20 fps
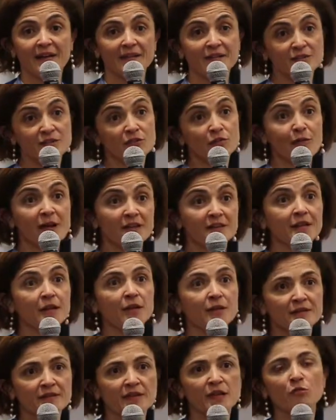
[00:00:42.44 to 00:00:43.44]
it's quite a
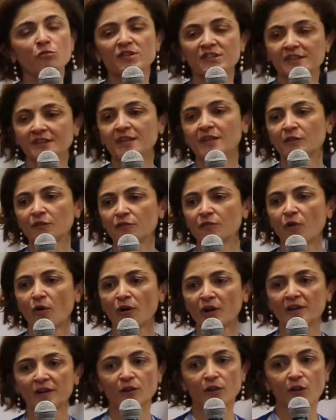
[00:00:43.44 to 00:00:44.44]
new thing
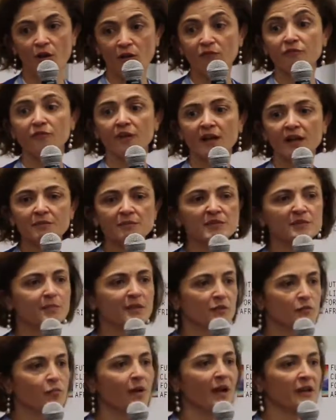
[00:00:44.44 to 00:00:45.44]
for law firms,
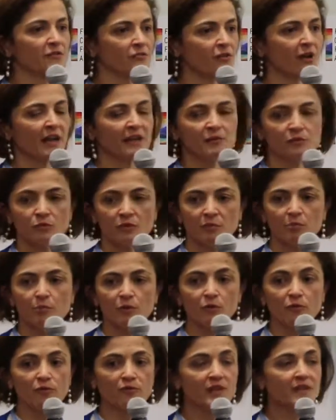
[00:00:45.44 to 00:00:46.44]
but we are trying to
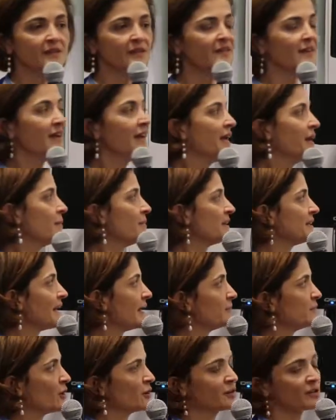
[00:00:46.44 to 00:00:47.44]
improve it. But
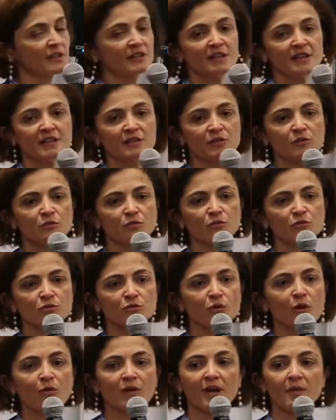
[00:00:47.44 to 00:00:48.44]
I'm not here to
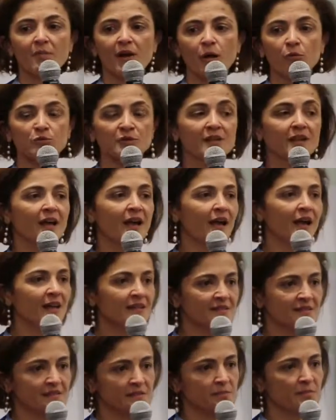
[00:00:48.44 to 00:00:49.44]
talk about
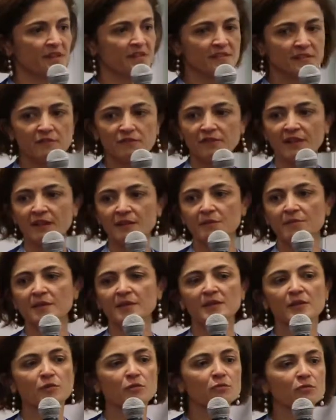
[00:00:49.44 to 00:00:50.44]
us specifically,
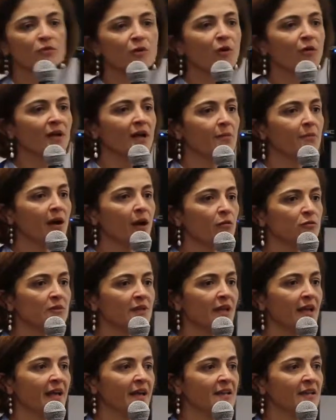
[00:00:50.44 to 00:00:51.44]
but to talk about
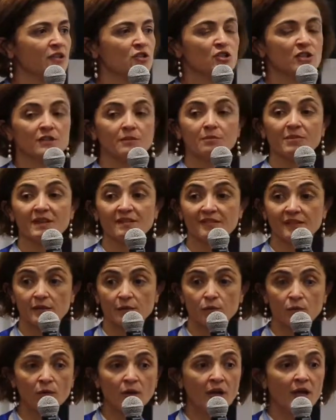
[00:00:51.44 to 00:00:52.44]
energy in
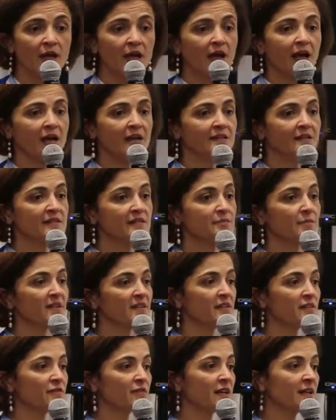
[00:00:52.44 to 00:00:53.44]
Brazil, and
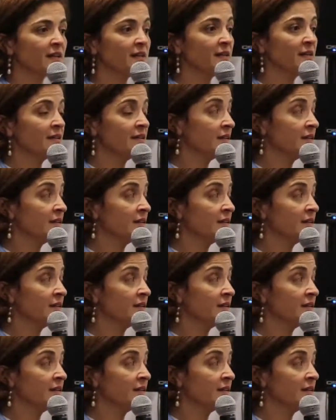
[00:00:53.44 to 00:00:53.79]
specifically